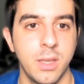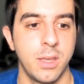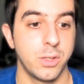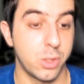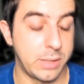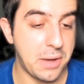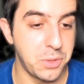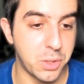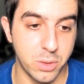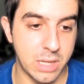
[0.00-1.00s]
So now
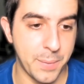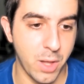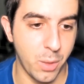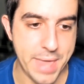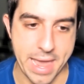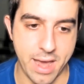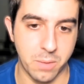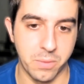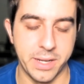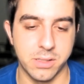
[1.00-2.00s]
you can do that with AI,
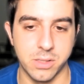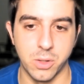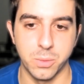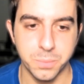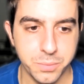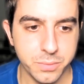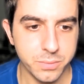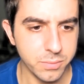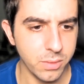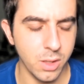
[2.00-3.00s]
right?
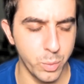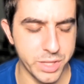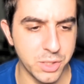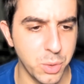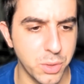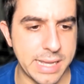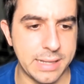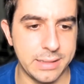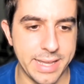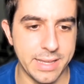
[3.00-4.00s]
Within tools like
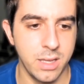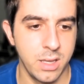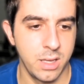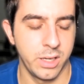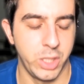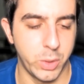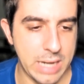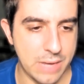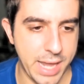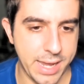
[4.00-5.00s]
Clay, you can
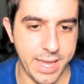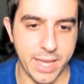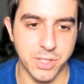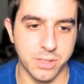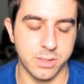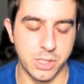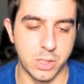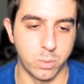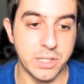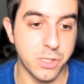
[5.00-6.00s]
have an AI agent,
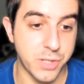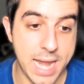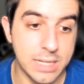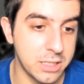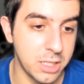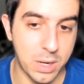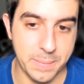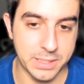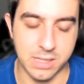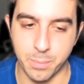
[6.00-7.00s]
research anything you want
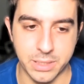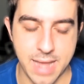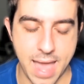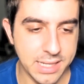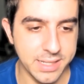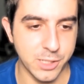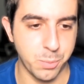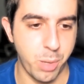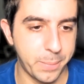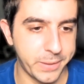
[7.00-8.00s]
about the company, anything that's
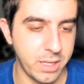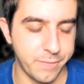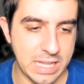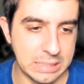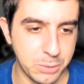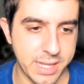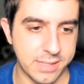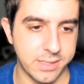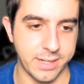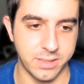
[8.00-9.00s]
publicly available
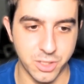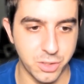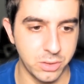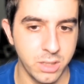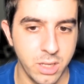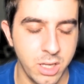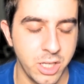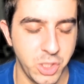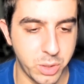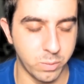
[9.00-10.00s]
that's like digital,
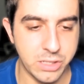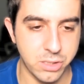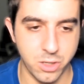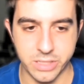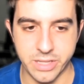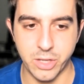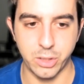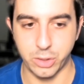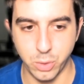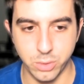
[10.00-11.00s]
you can research, and then you
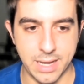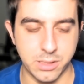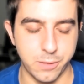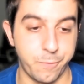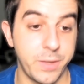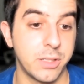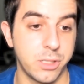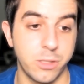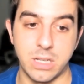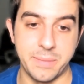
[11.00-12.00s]
can use that to feed into
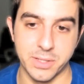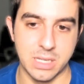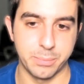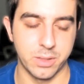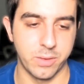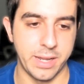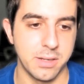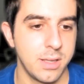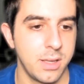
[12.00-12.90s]
your email template, right?